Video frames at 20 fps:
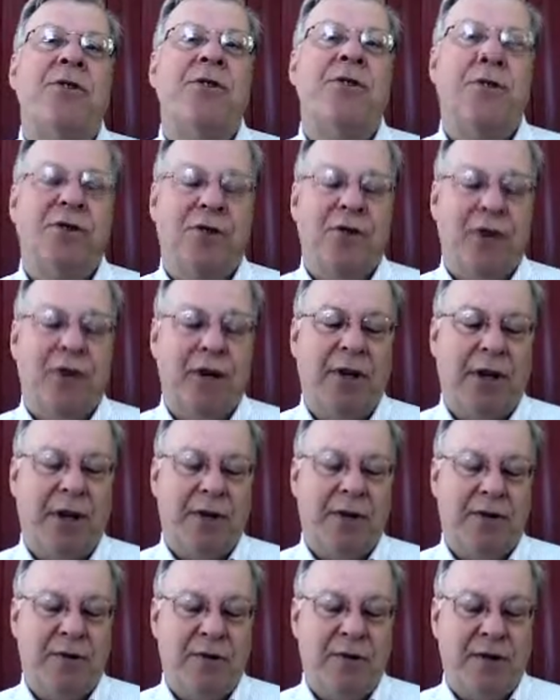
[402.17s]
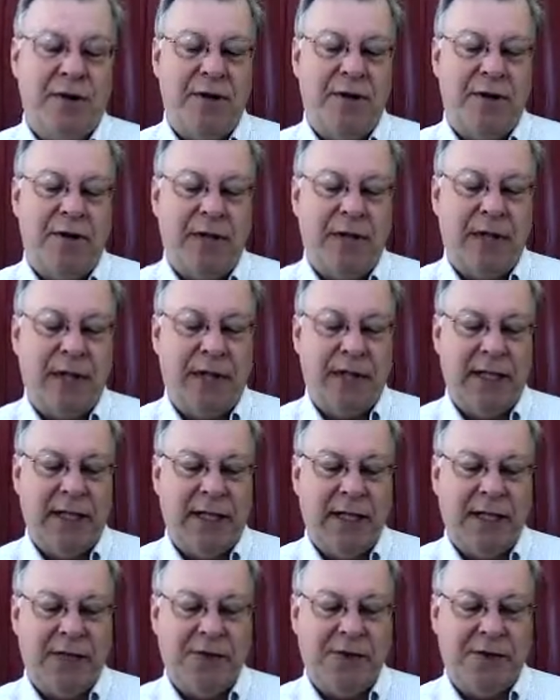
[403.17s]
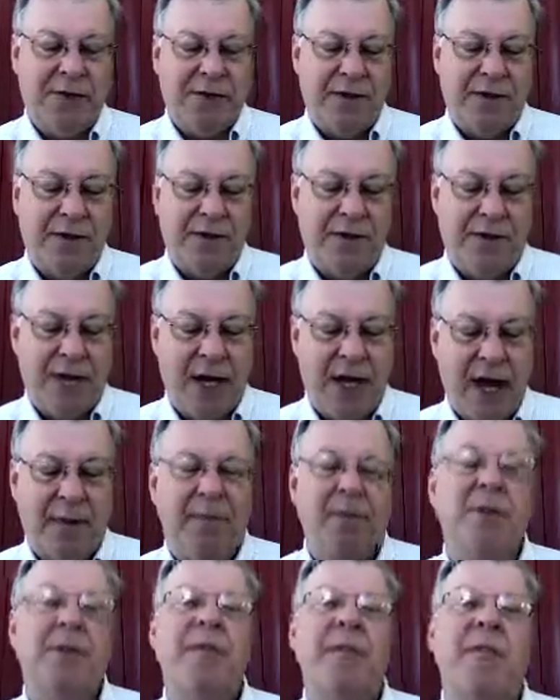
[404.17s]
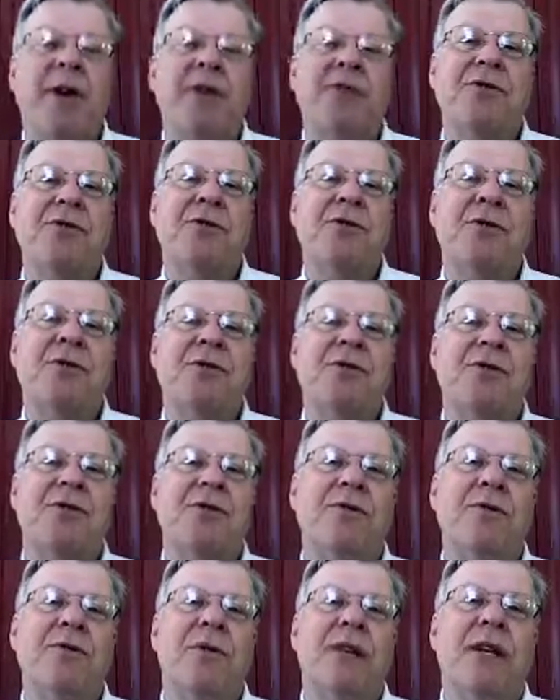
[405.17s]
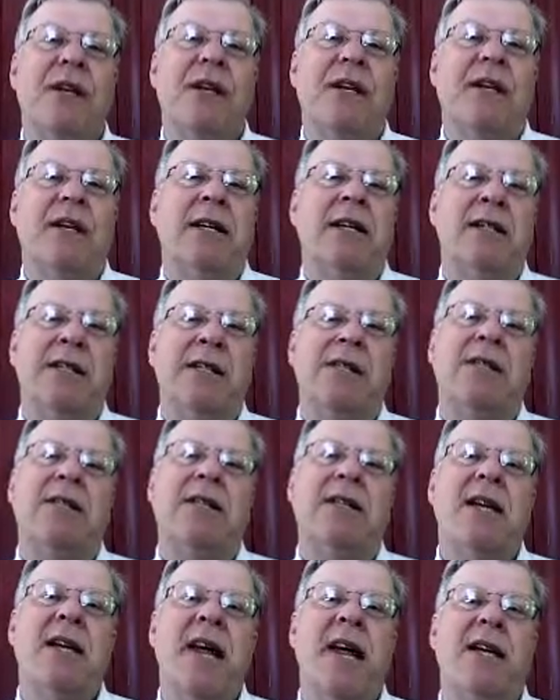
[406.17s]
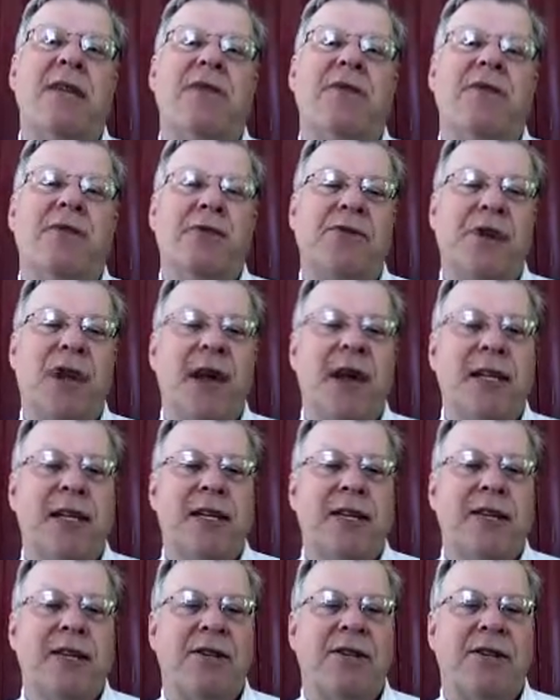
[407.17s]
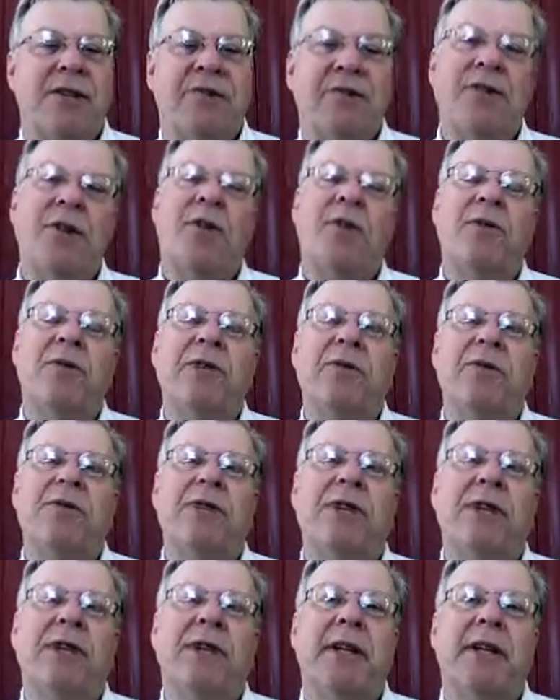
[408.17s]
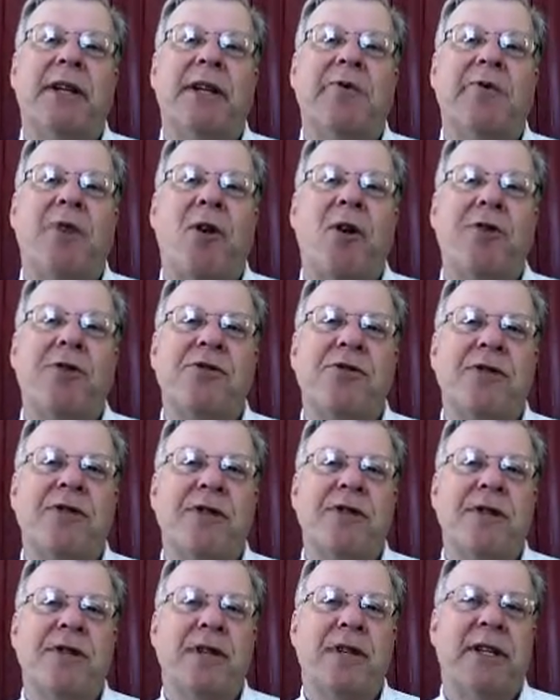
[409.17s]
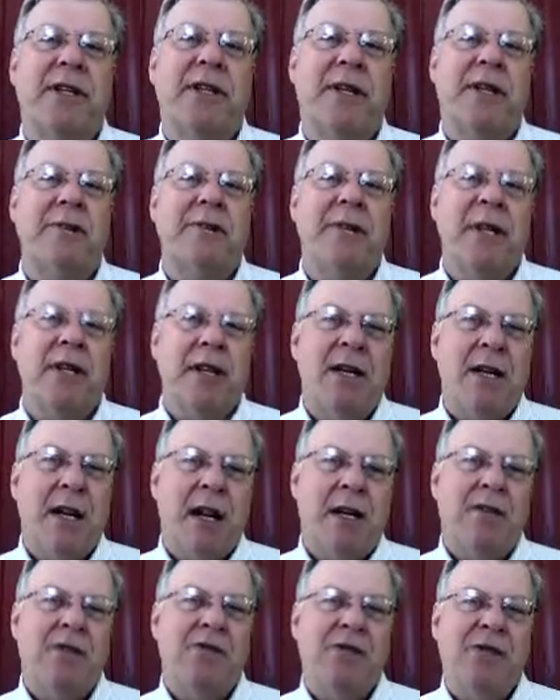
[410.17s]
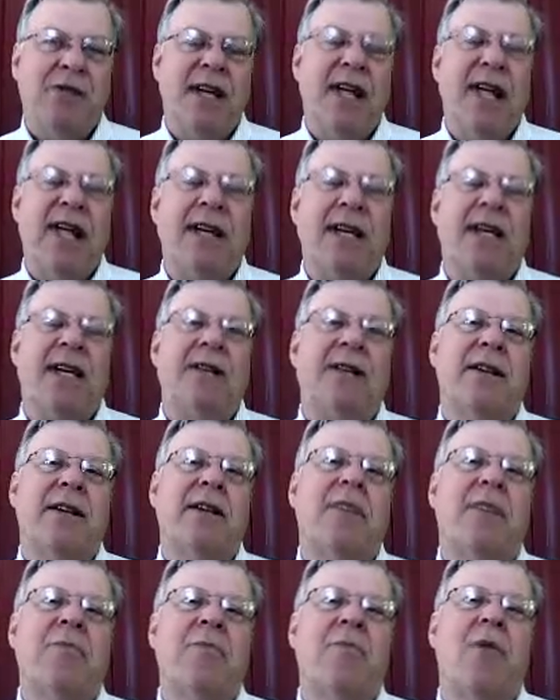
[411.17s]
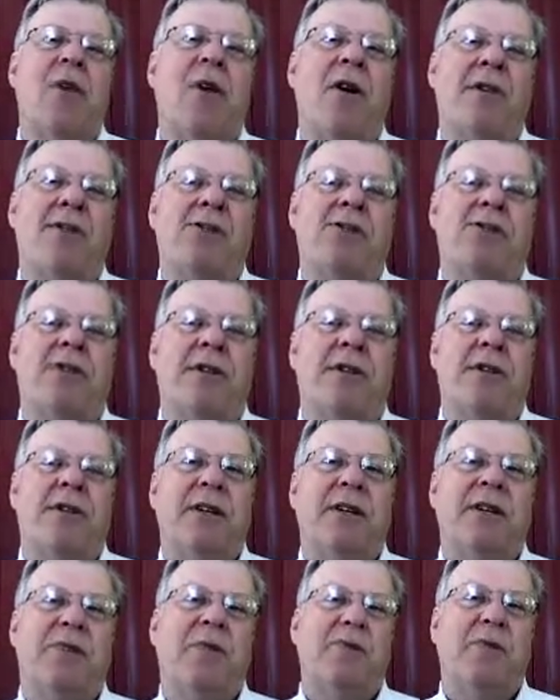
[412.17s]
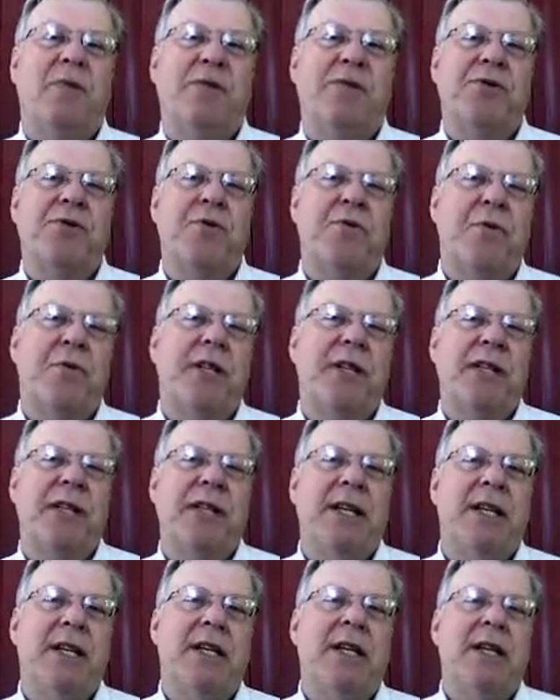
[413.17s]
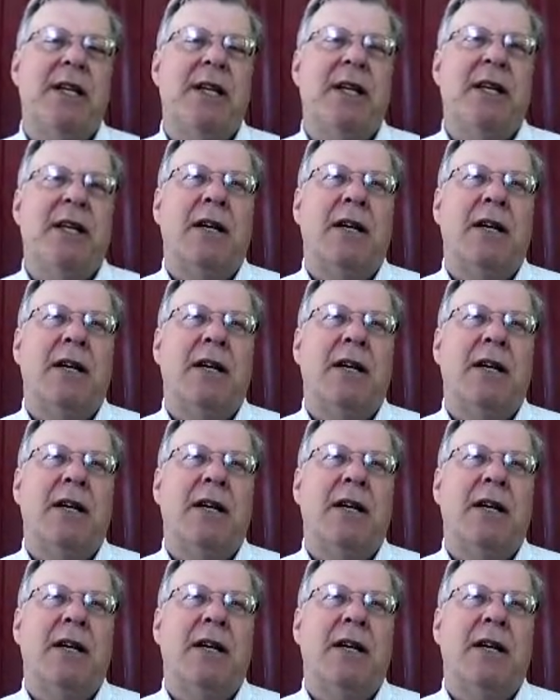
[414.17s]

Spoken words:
So as you're looking through the utility literature of this chapter, make sure that you disentangle those ideas of total utility and marginal utility, understanding that the margin is what's really